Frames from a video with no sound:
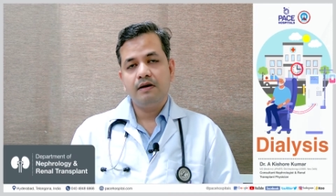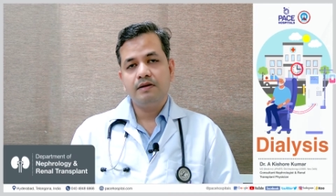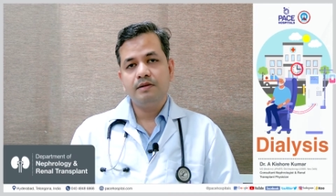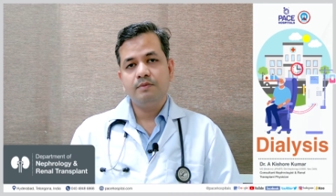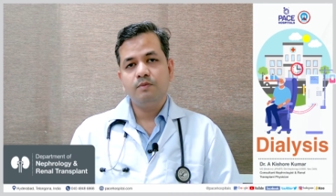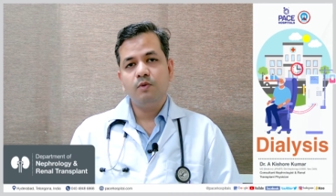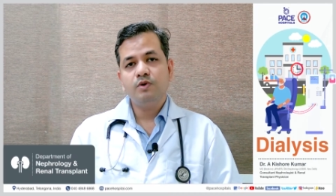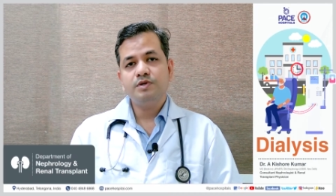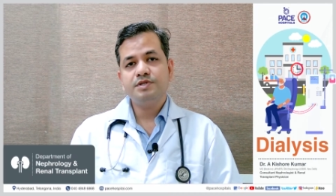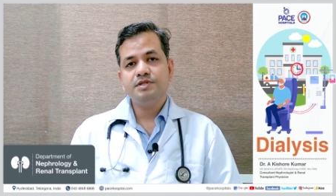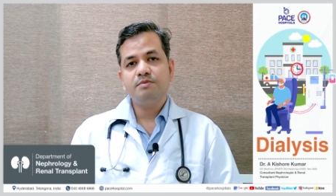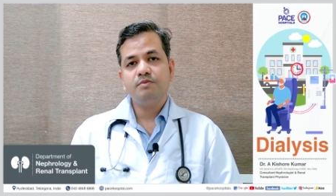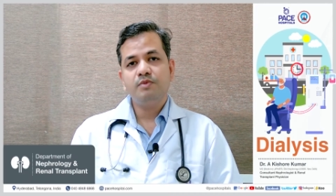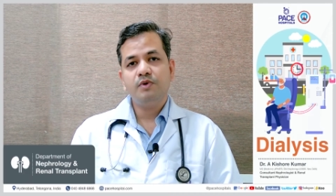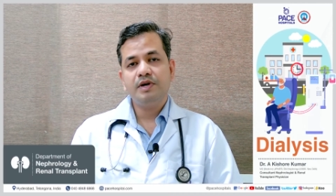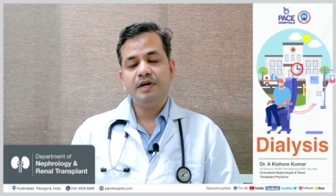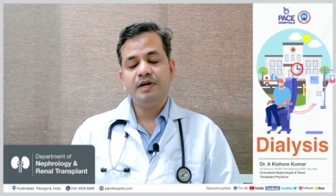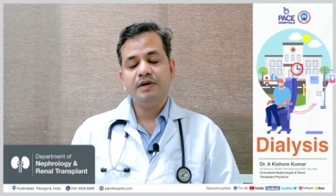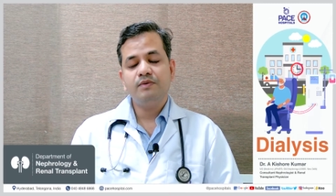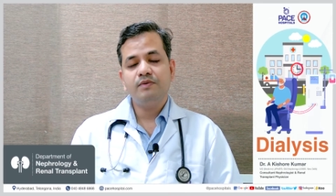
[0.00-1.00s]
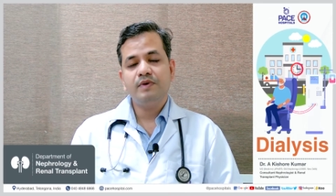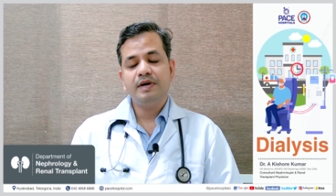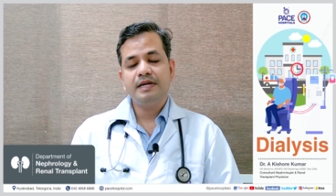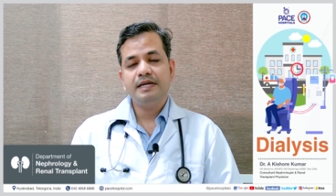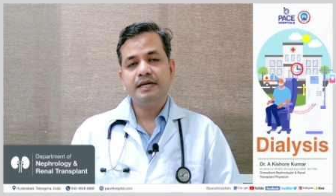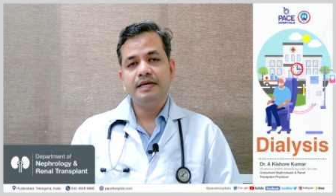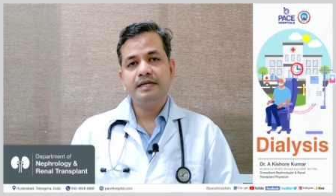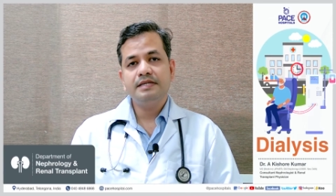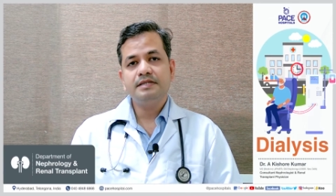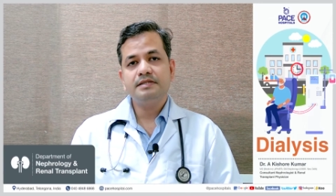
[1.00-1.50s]
The most important one
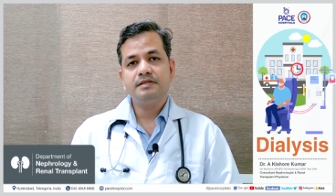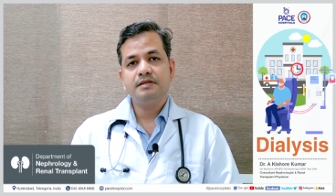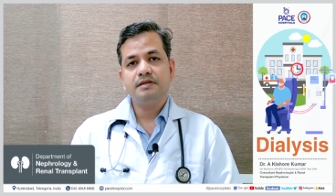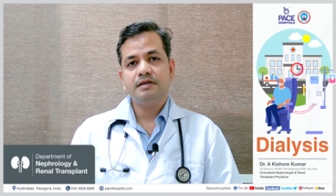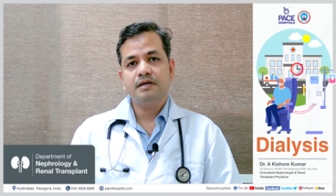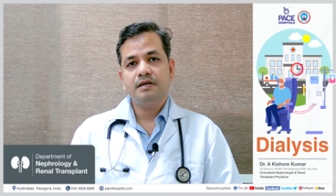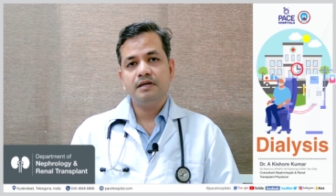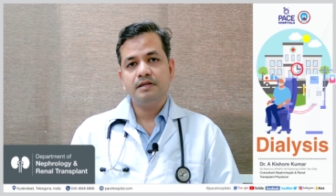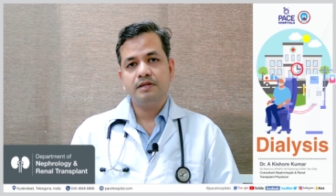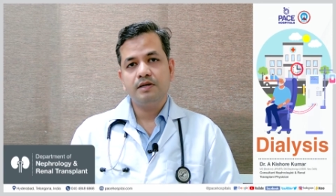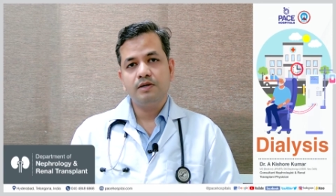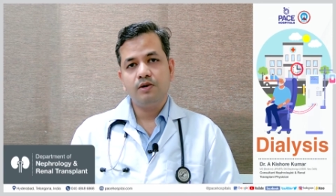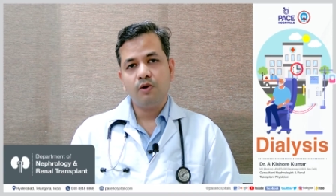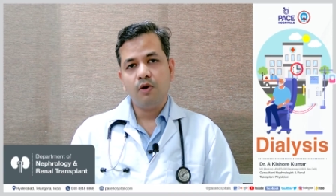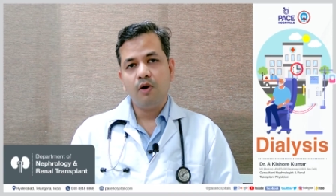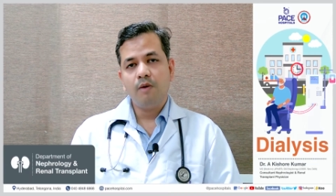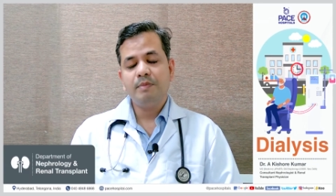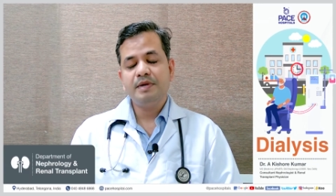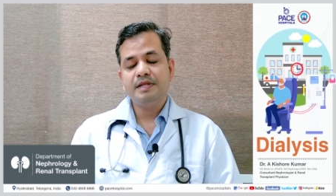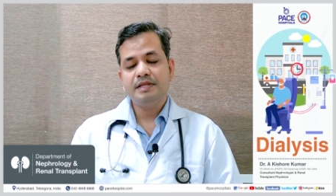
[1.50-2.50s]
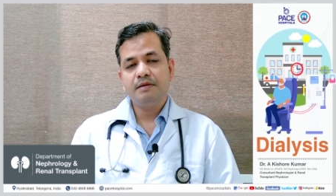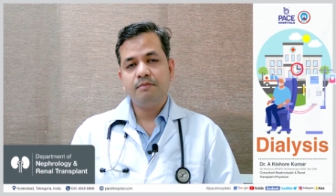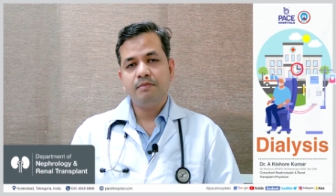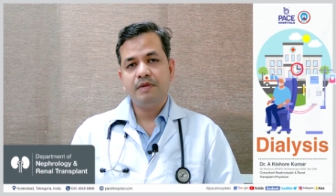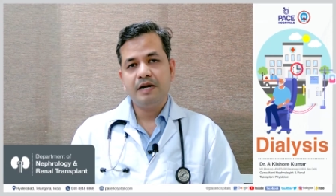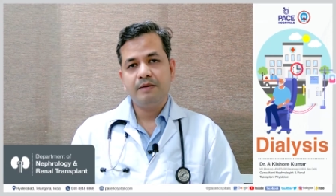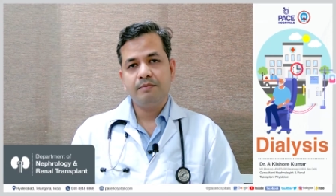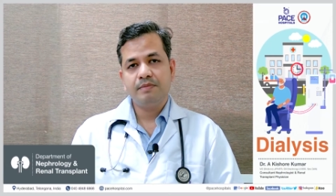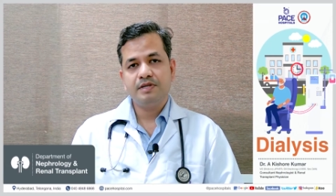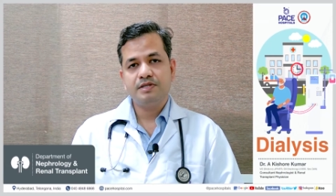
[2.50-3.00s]
is the drop in the
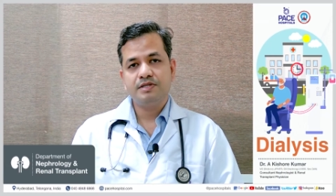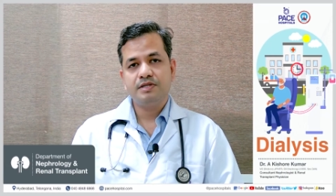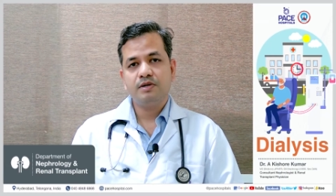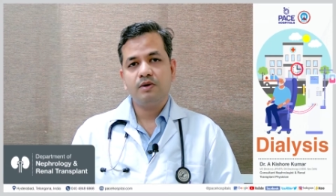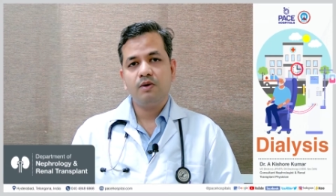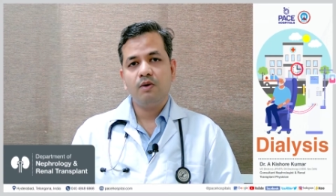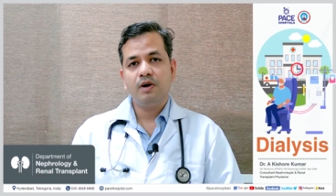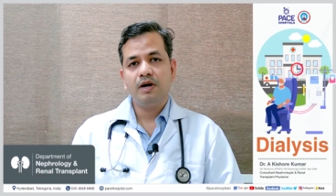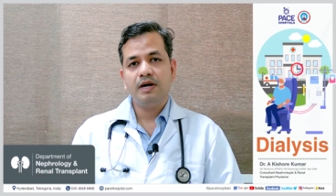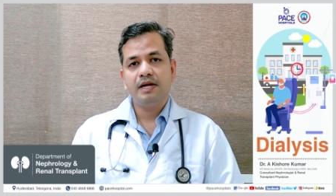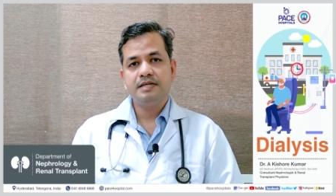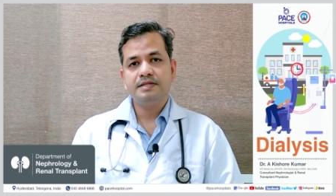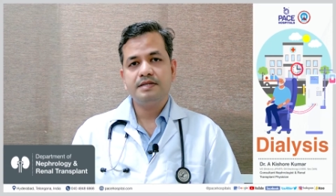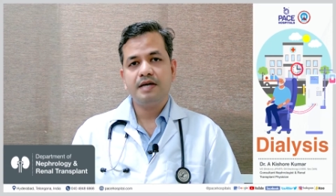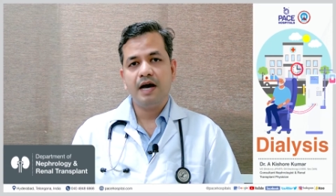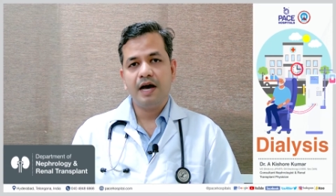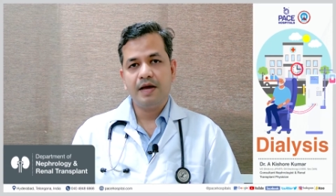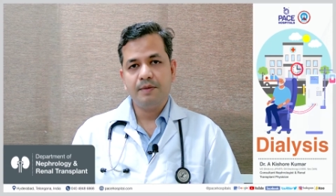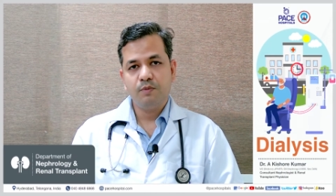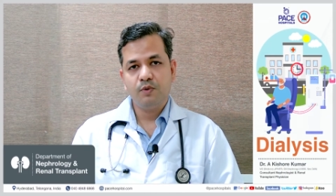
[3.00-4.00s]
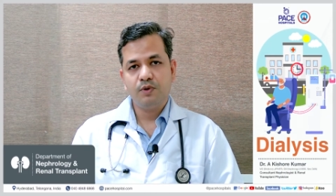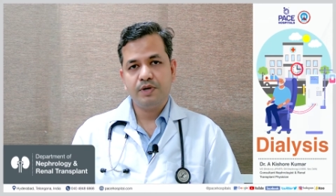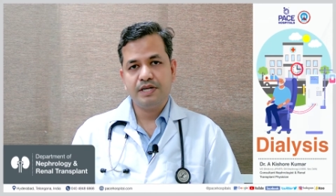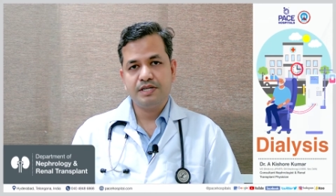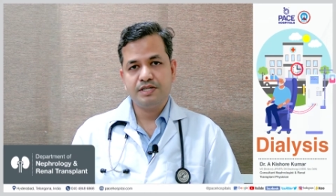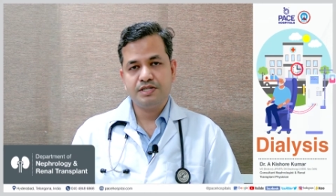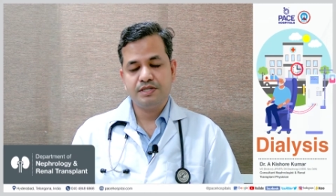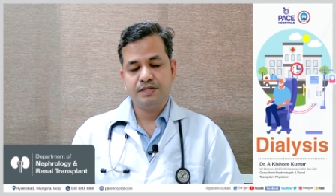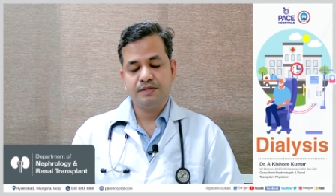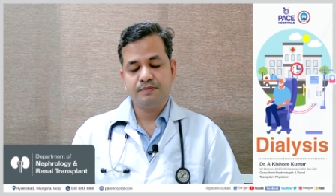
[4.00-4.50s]
blood pressure, called as
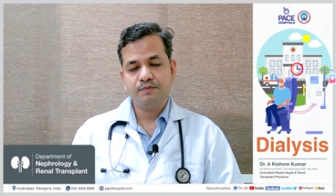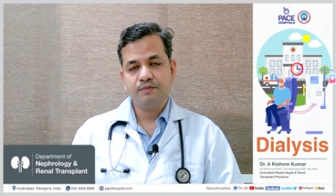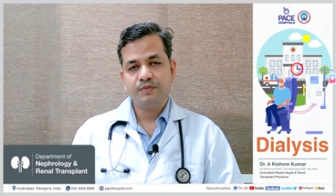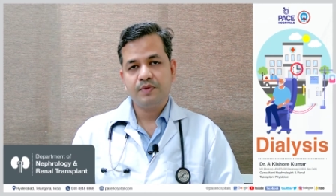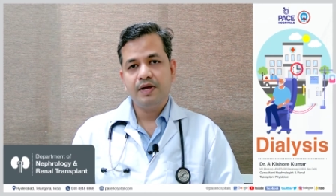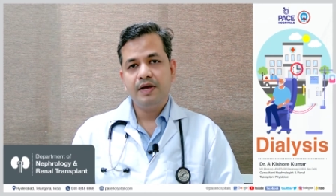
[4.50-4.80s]
hypotension.